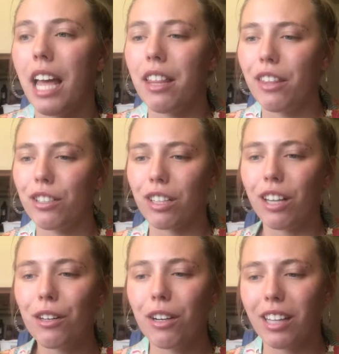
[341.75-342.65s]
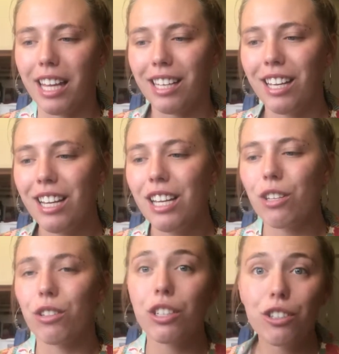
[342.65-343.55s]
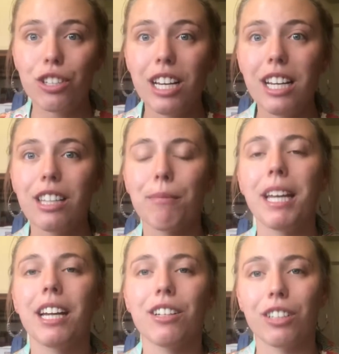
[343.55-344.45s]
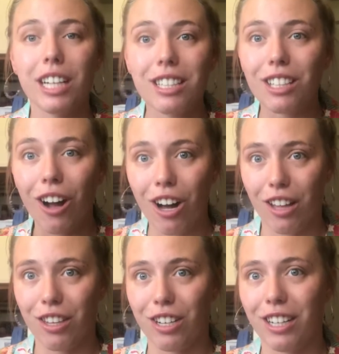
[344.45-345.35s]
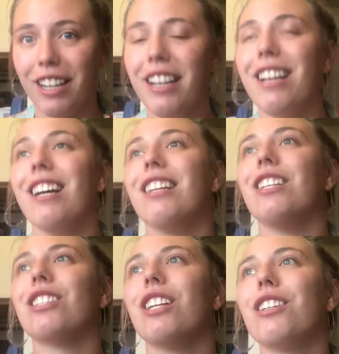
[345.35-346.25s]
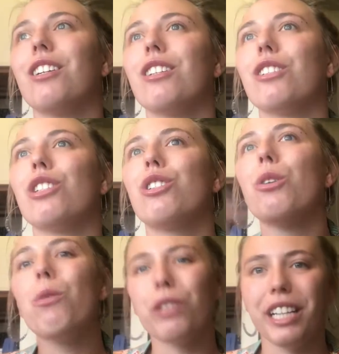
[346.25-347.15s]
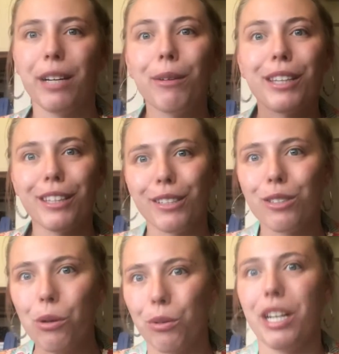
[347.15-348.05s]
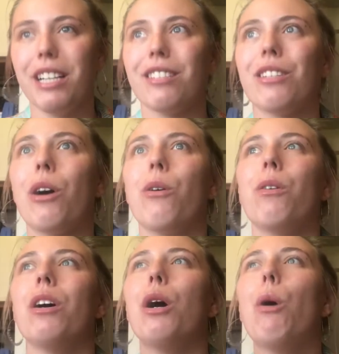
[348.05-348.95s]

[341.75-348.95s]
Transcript: And then there's another, like, so since the main character is an author, there's another story within the story. So,